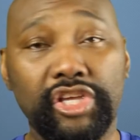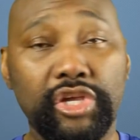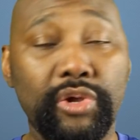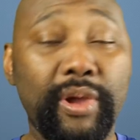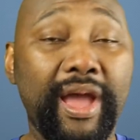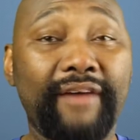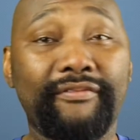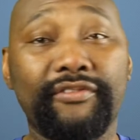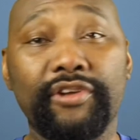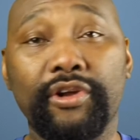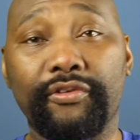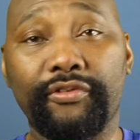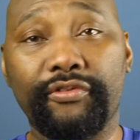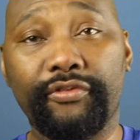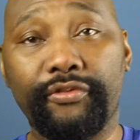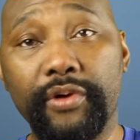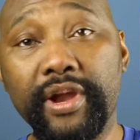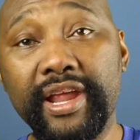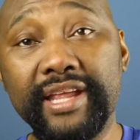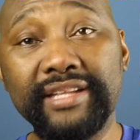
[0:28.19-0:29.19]
You have no
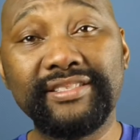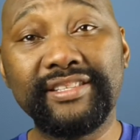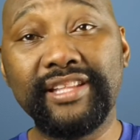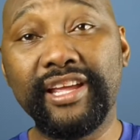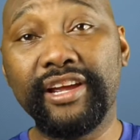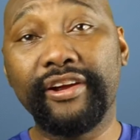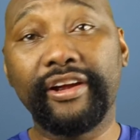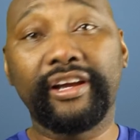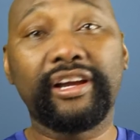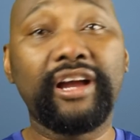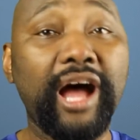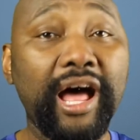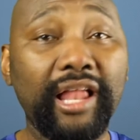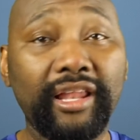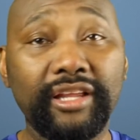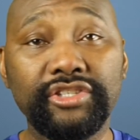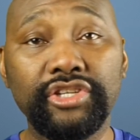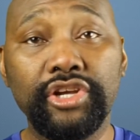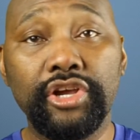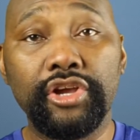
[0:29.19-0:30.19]
friends there at
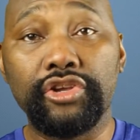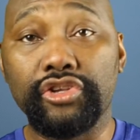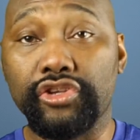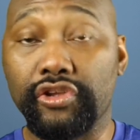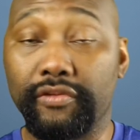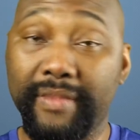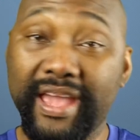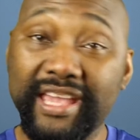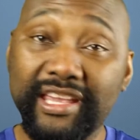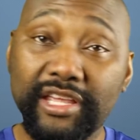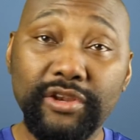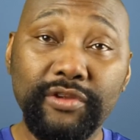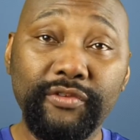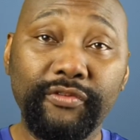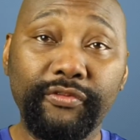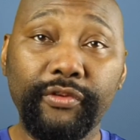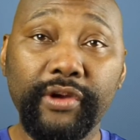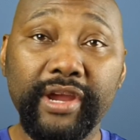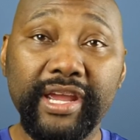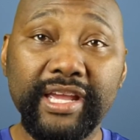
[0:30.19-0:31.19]
college. You're making
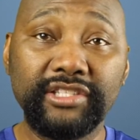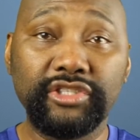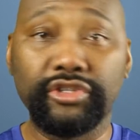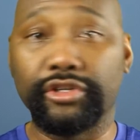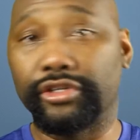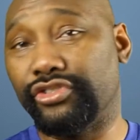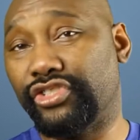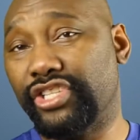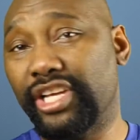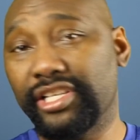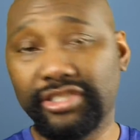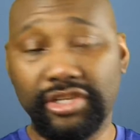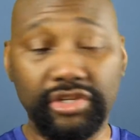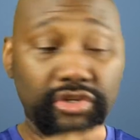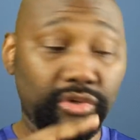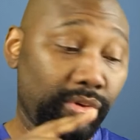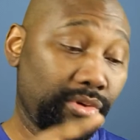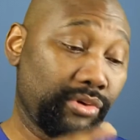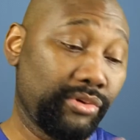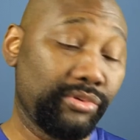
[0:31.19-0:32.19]
new friends. You're
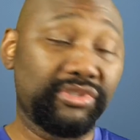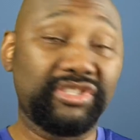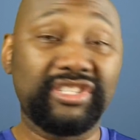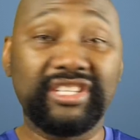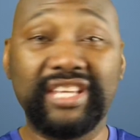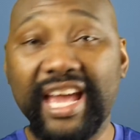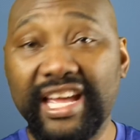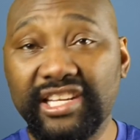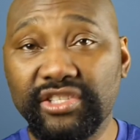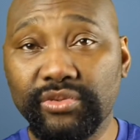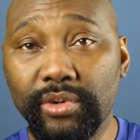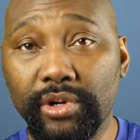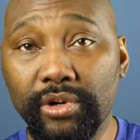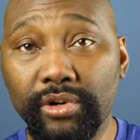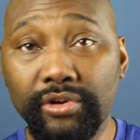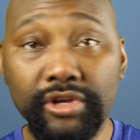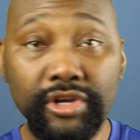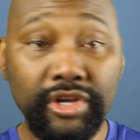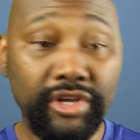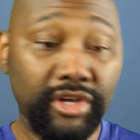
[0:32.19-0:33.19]
adjusting to a new
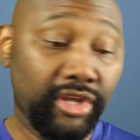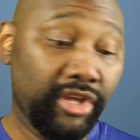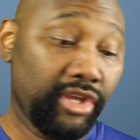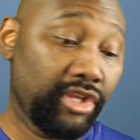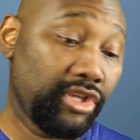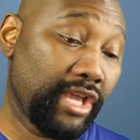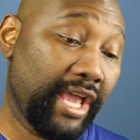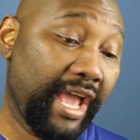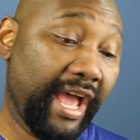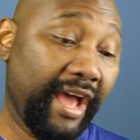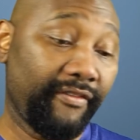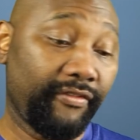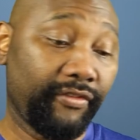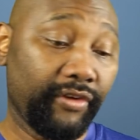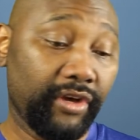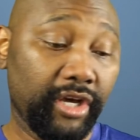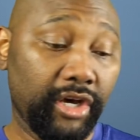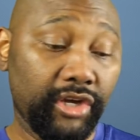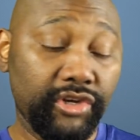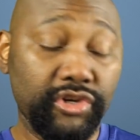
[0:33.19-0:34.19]
schedule. You
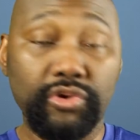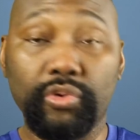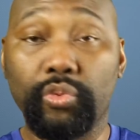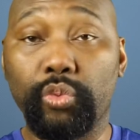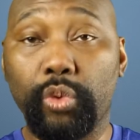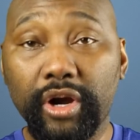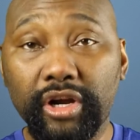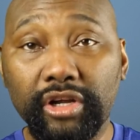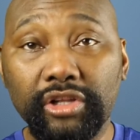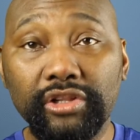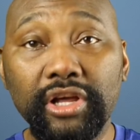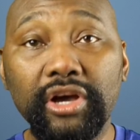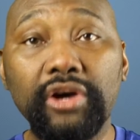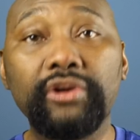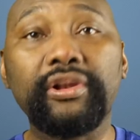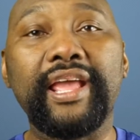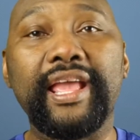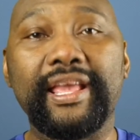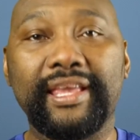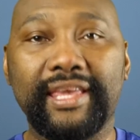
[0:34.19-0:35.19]
have a new
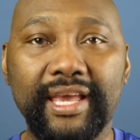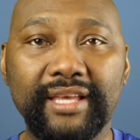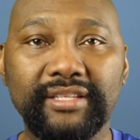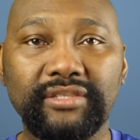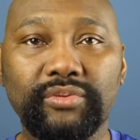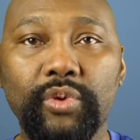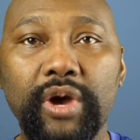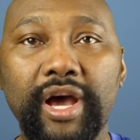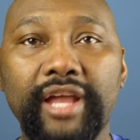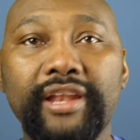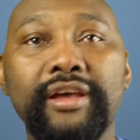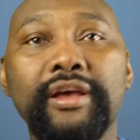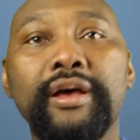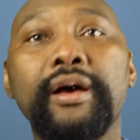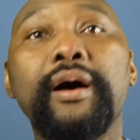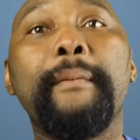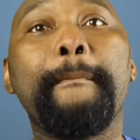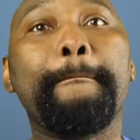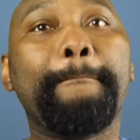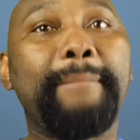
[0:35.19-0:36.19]
workload. And guess what?
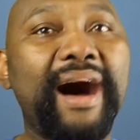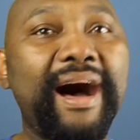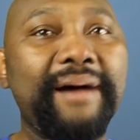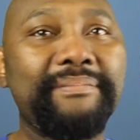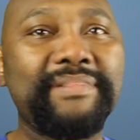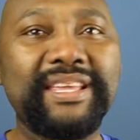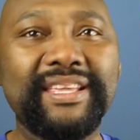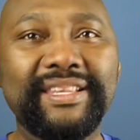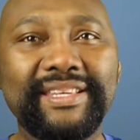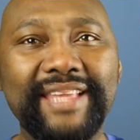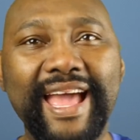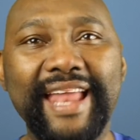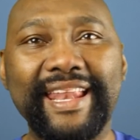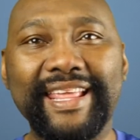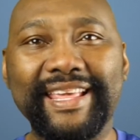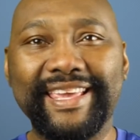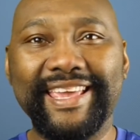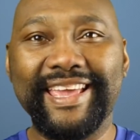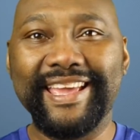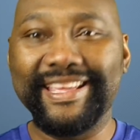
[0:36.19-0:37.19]
Mommy and
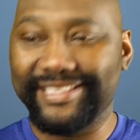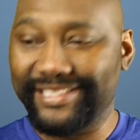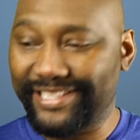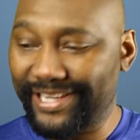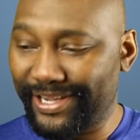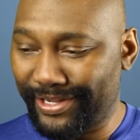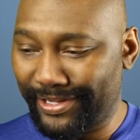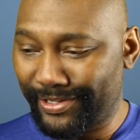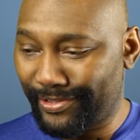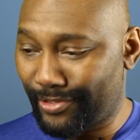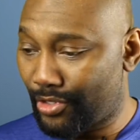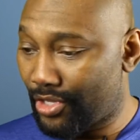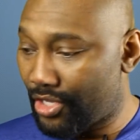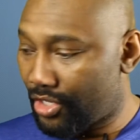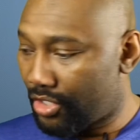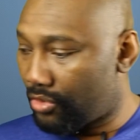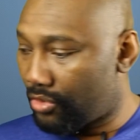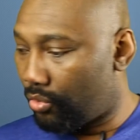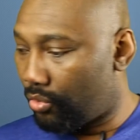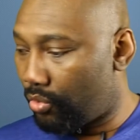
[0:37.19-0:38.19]
daddy can't tell you
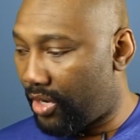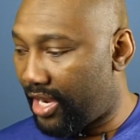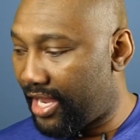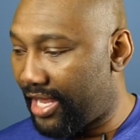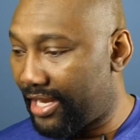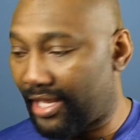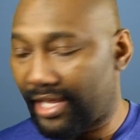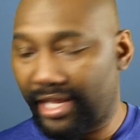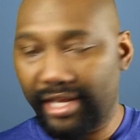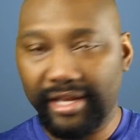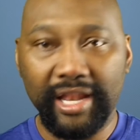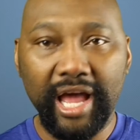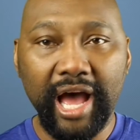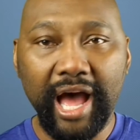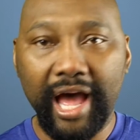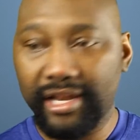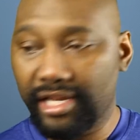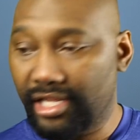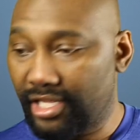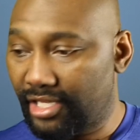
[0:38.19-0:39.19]
when and
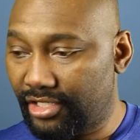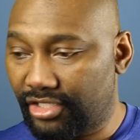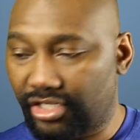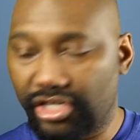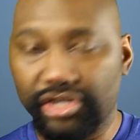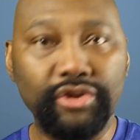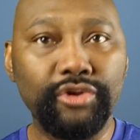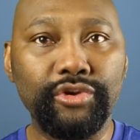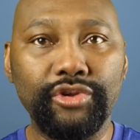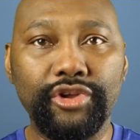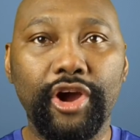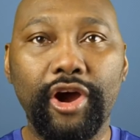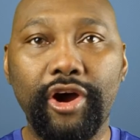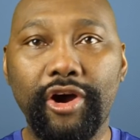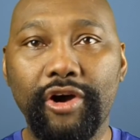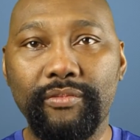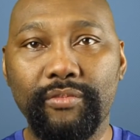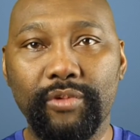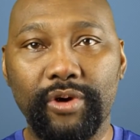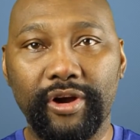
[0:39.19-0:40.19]
not to do your
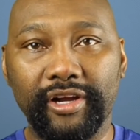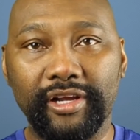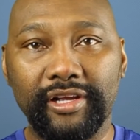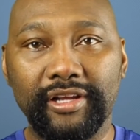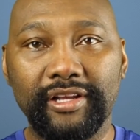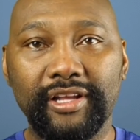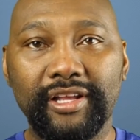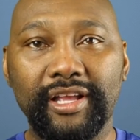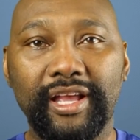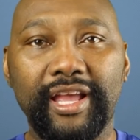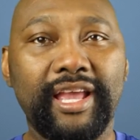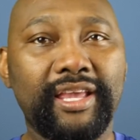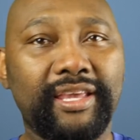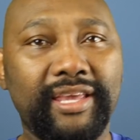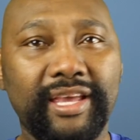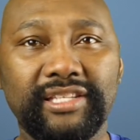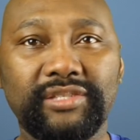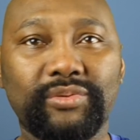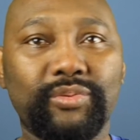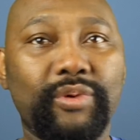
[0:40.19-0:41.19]
homework.
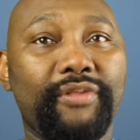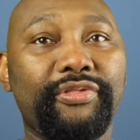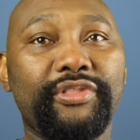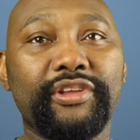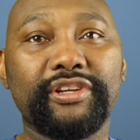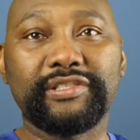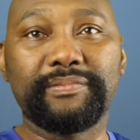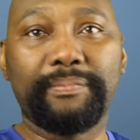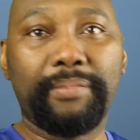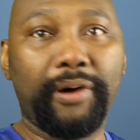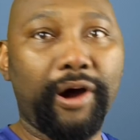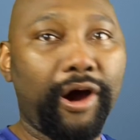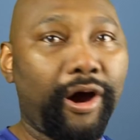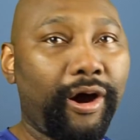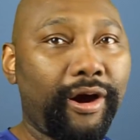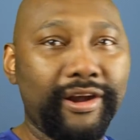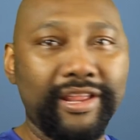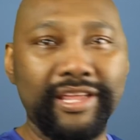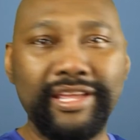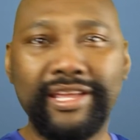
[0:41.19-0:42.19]
And guess what? There's
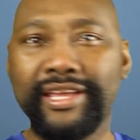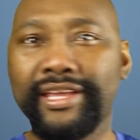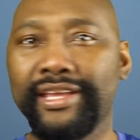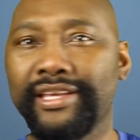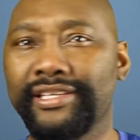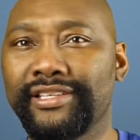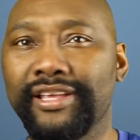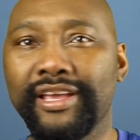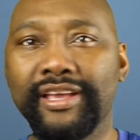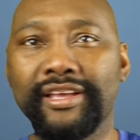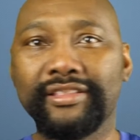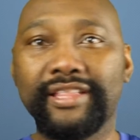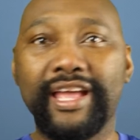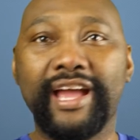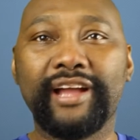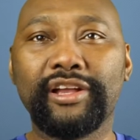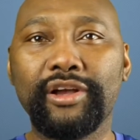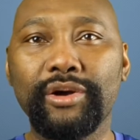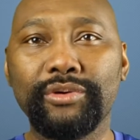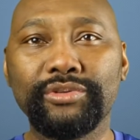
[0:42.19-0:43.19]
parties
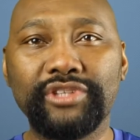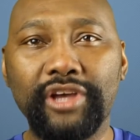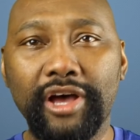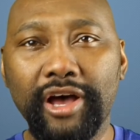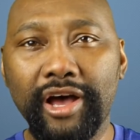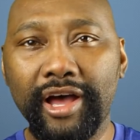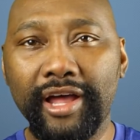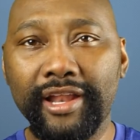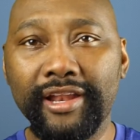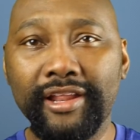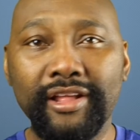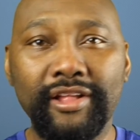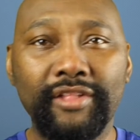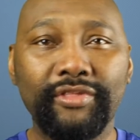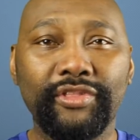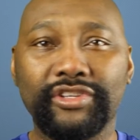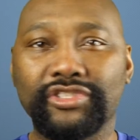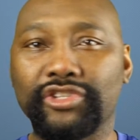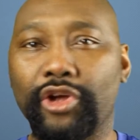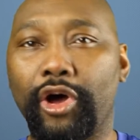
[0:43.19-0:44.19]
that goes on.
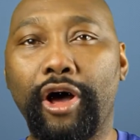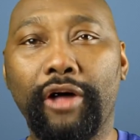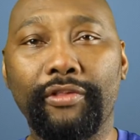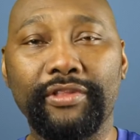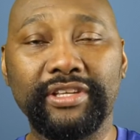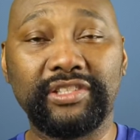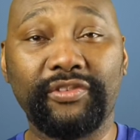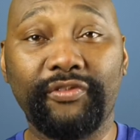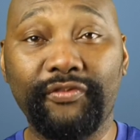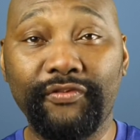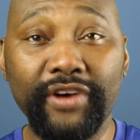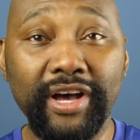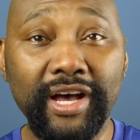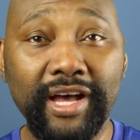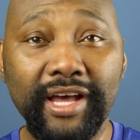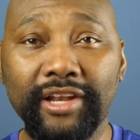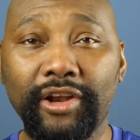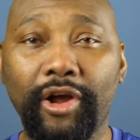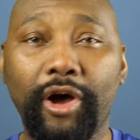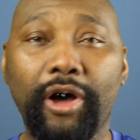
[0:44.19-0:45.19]
There's all this
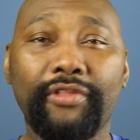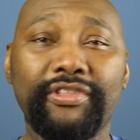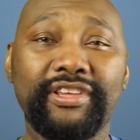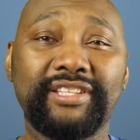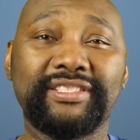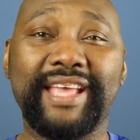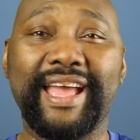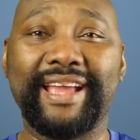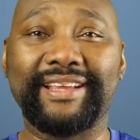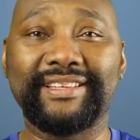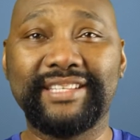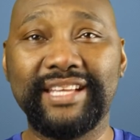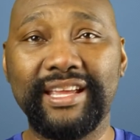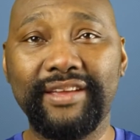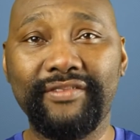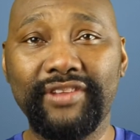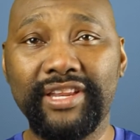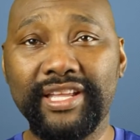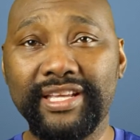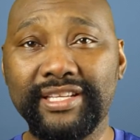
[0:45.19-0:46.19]
fun, all these
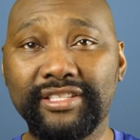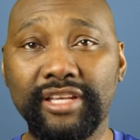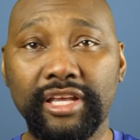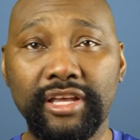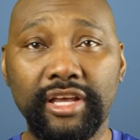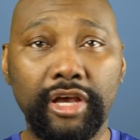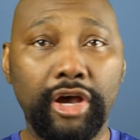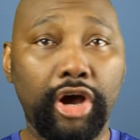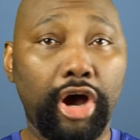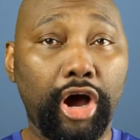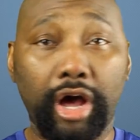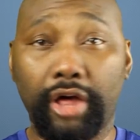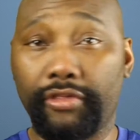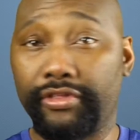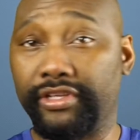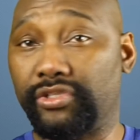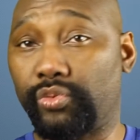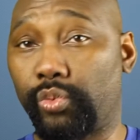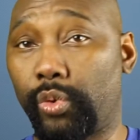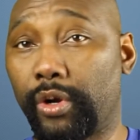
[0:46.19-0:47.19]
activities, all
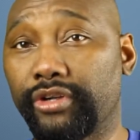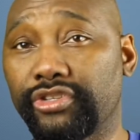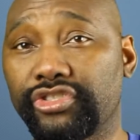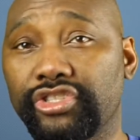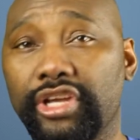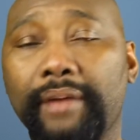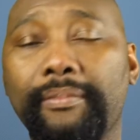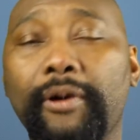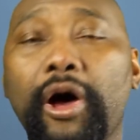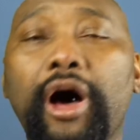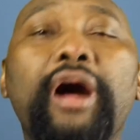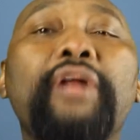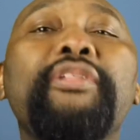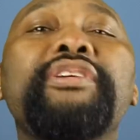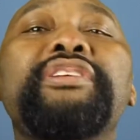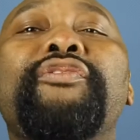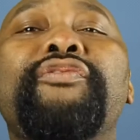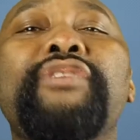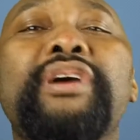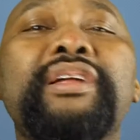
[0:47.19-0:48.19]
these workshops, all
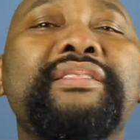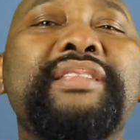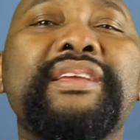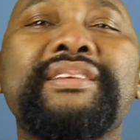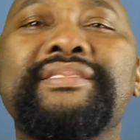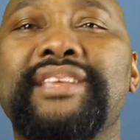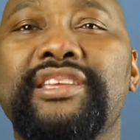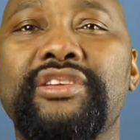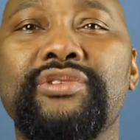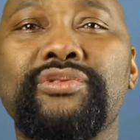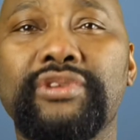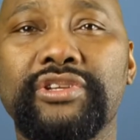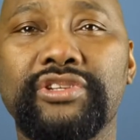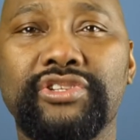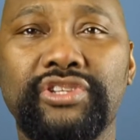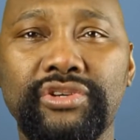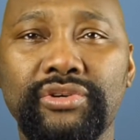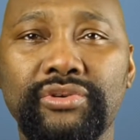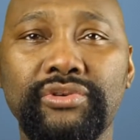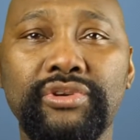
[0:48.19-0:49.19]
these fun things that you
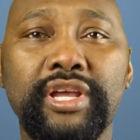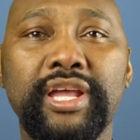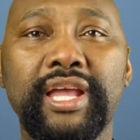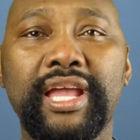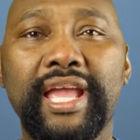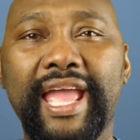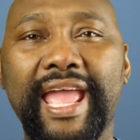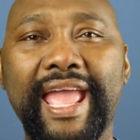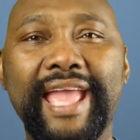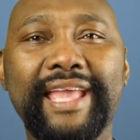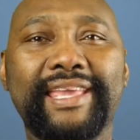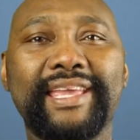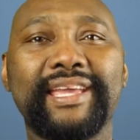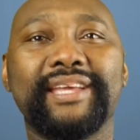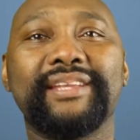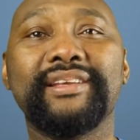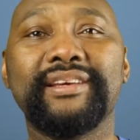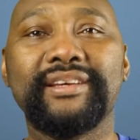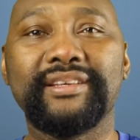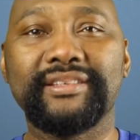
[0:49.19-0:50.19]
can do and
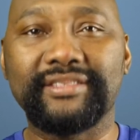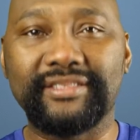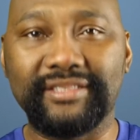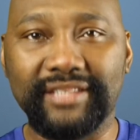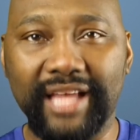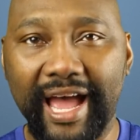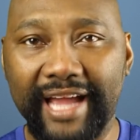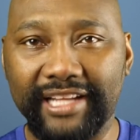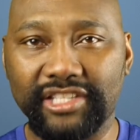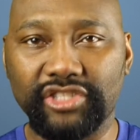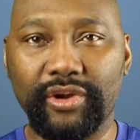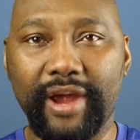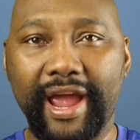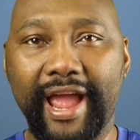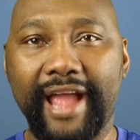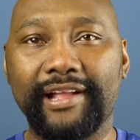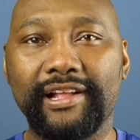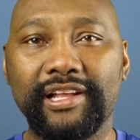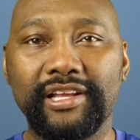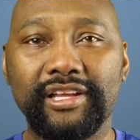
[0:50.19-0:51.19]
get
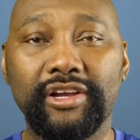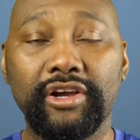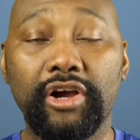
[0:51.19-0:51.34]
sidetracked.